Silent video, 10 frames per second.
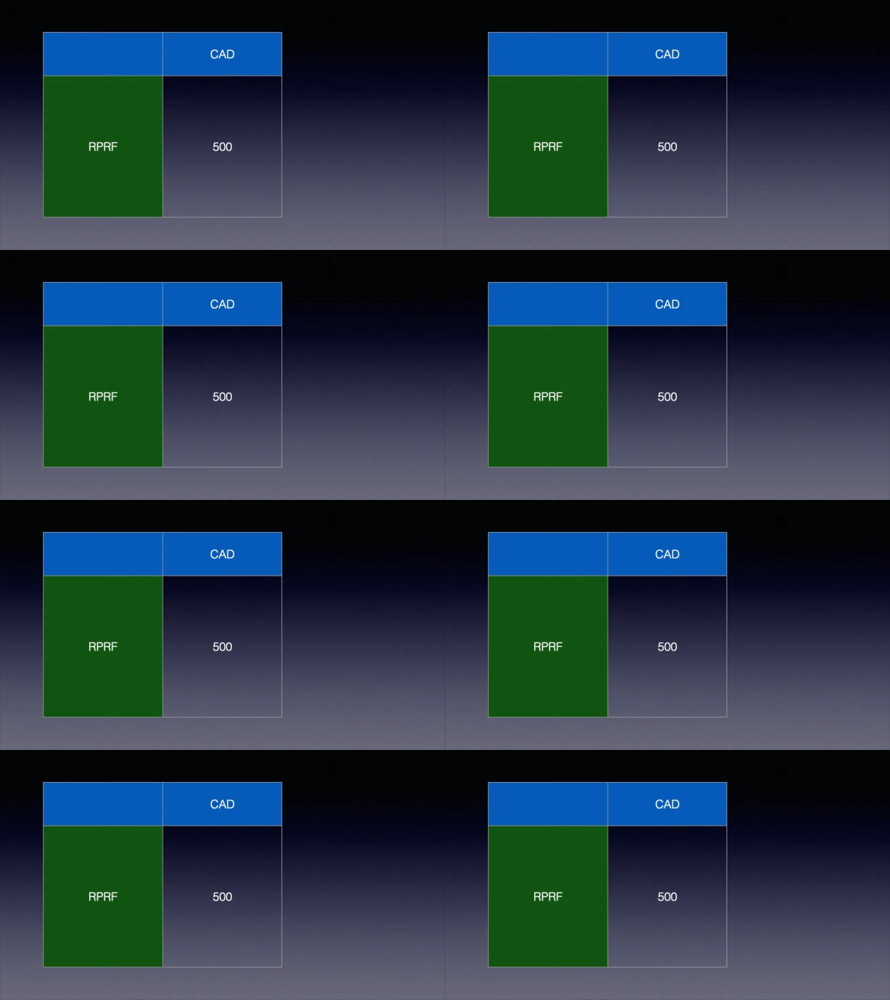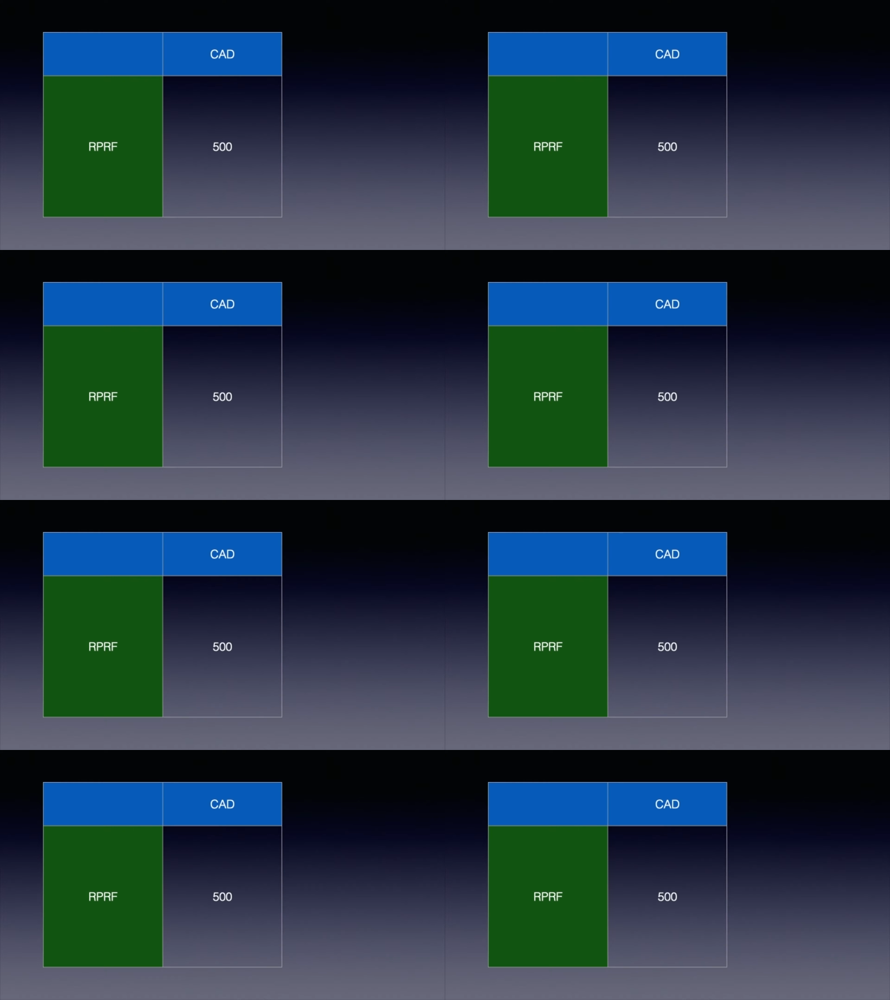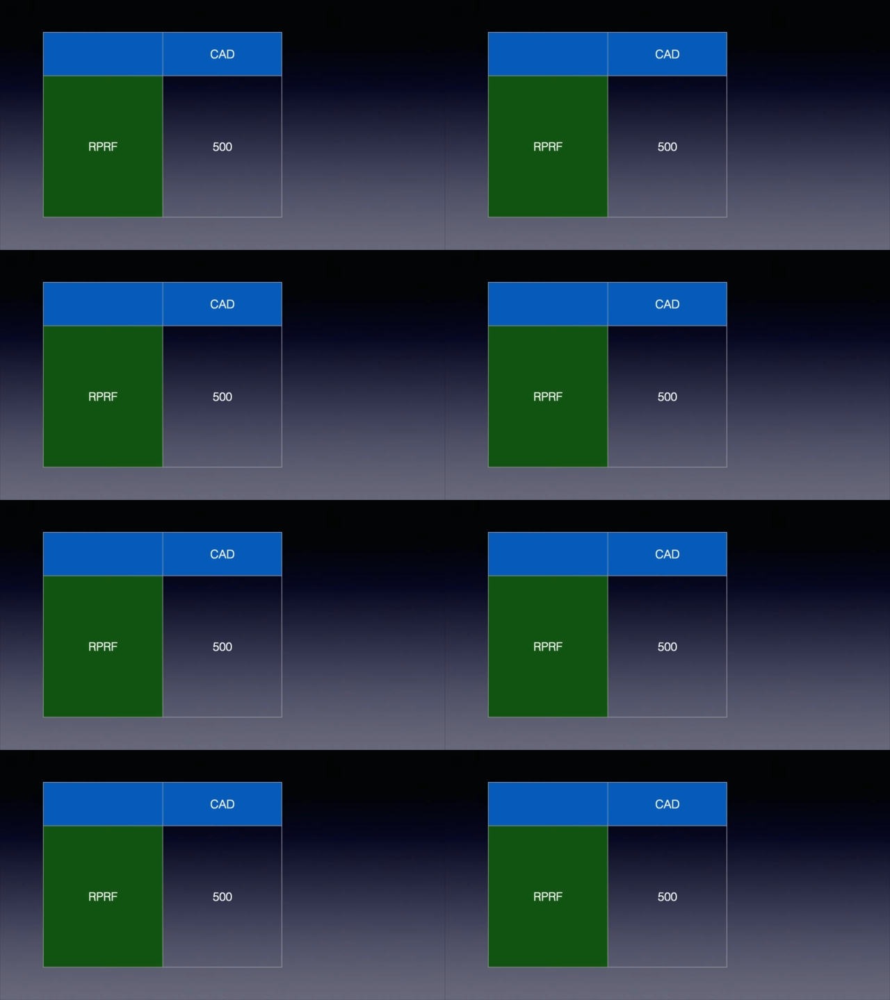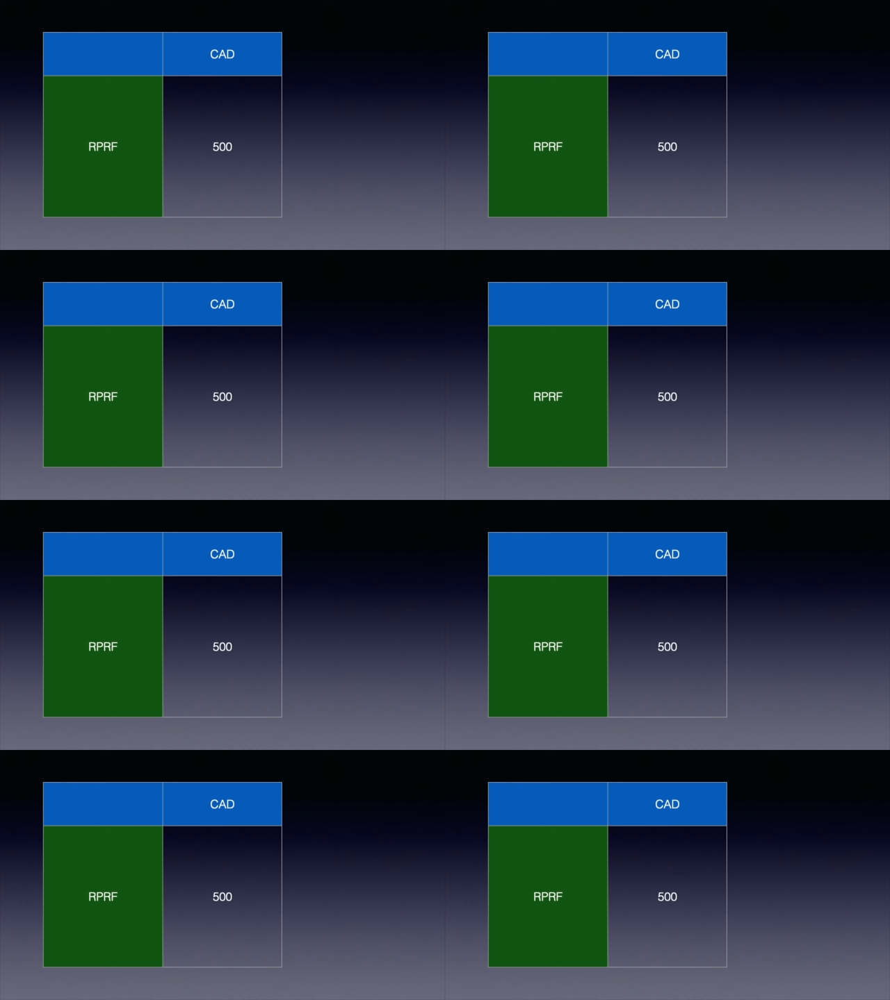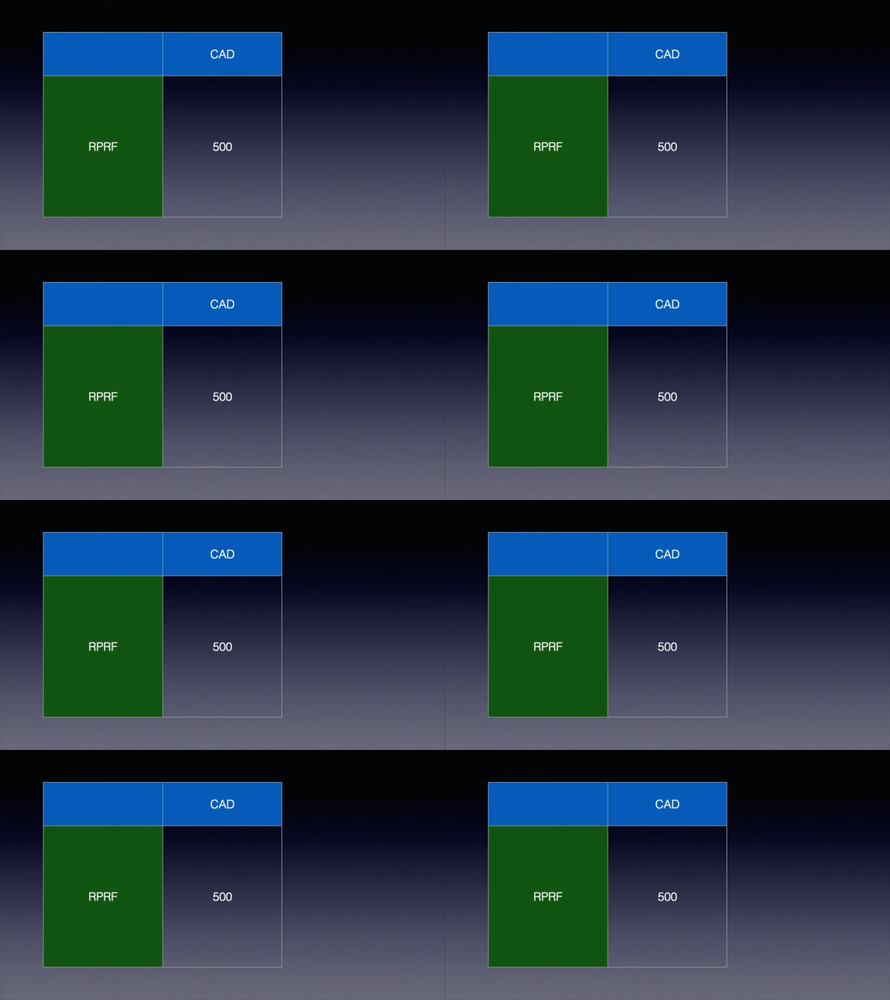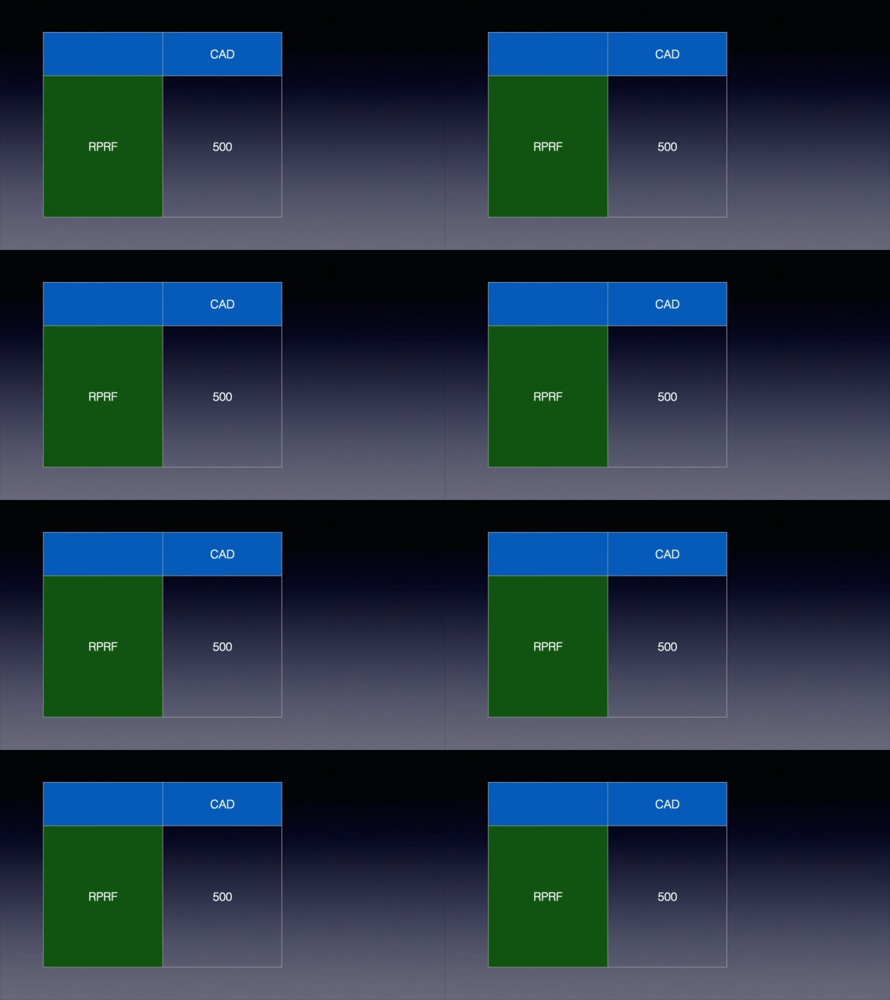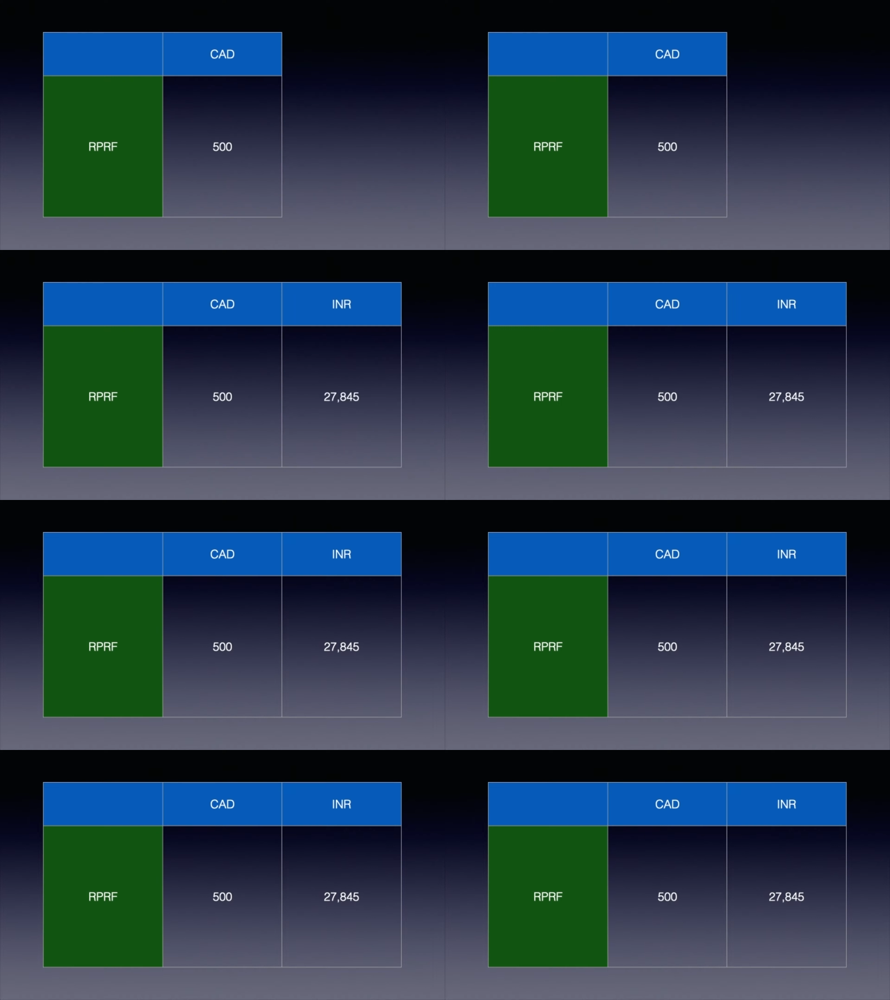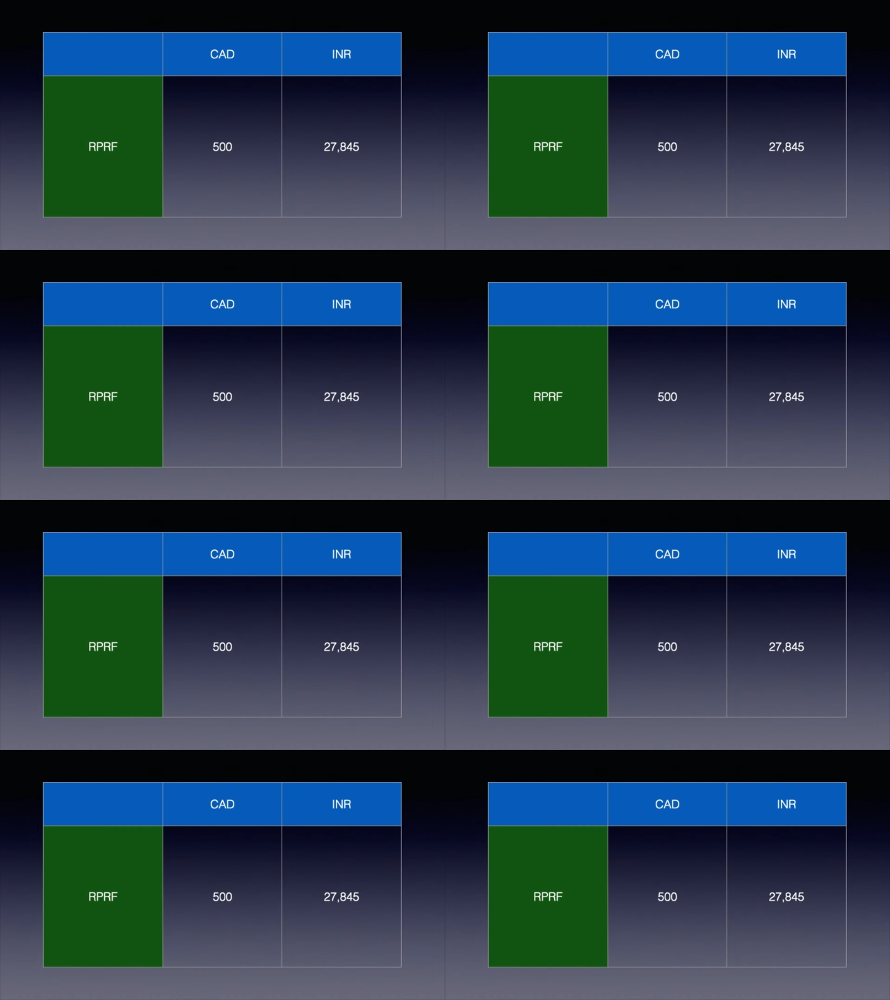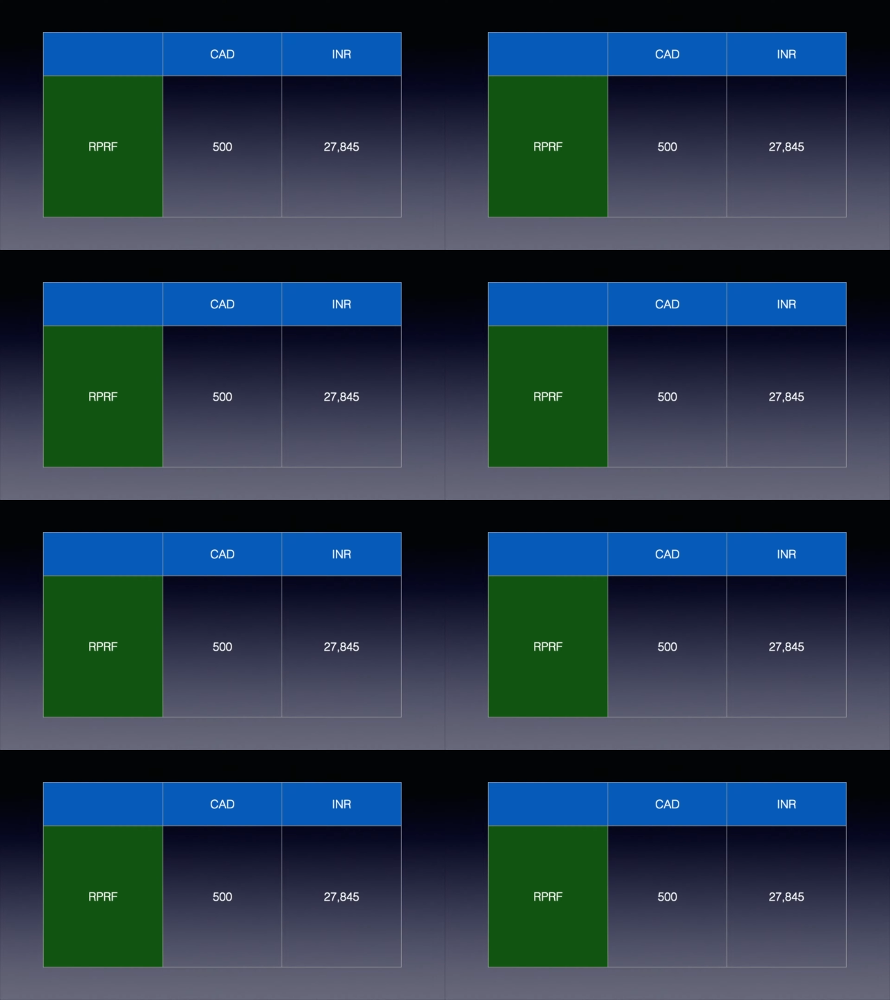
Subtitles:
Nobody's mouth can be seen.